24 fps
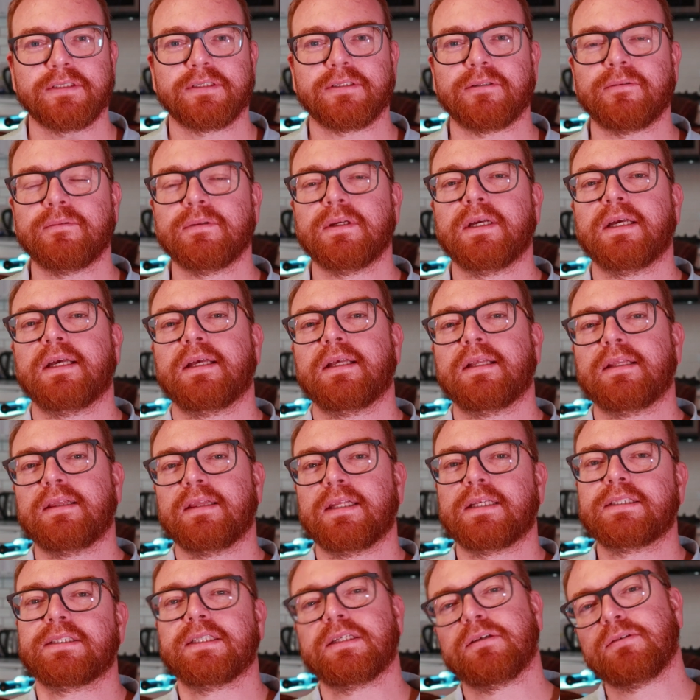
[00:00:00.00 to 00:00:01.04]
So
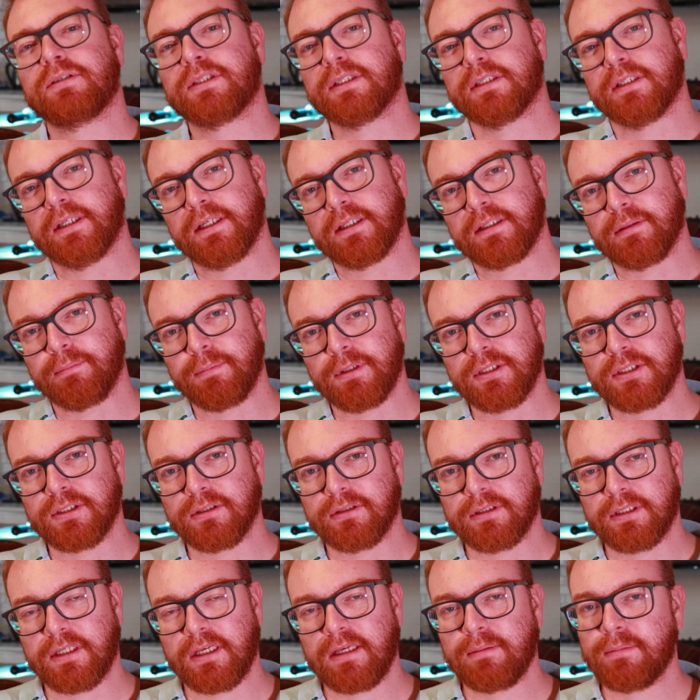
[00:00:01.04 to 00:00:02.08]
let's say you generate a
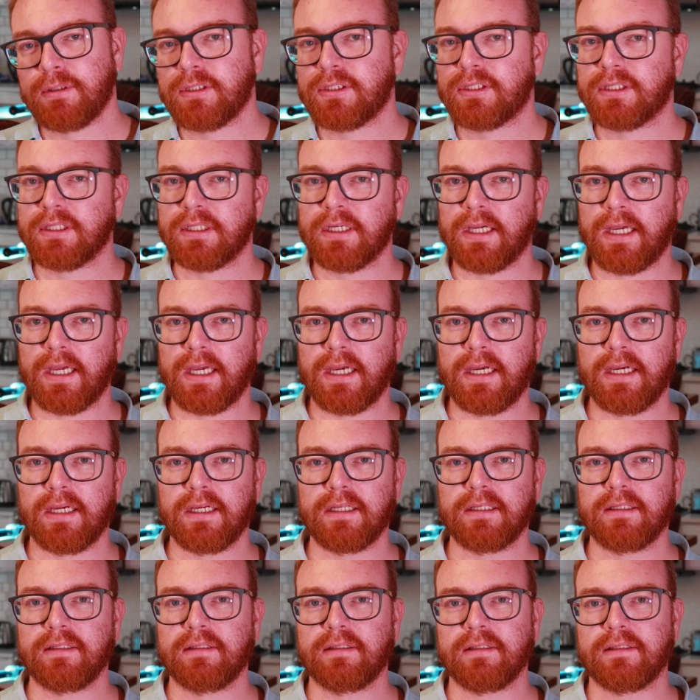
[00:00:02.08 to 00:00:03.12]
Midjourney image
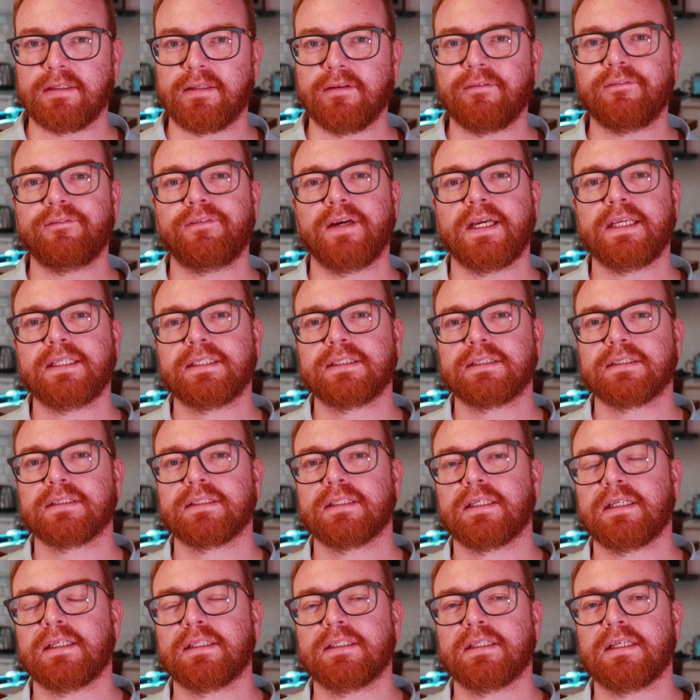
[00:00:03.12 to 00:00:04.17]
and the face
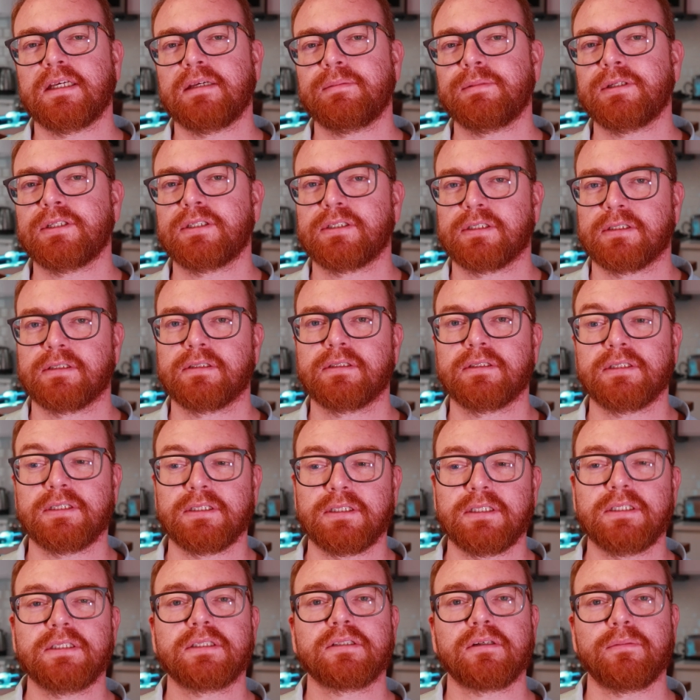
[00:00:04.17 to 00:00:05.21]
in the image
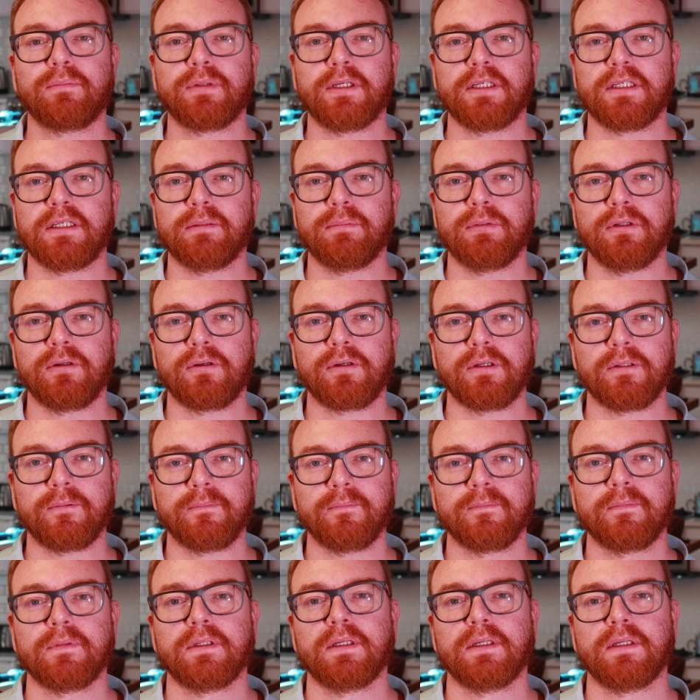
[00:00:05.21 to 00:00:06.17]
is completely broken.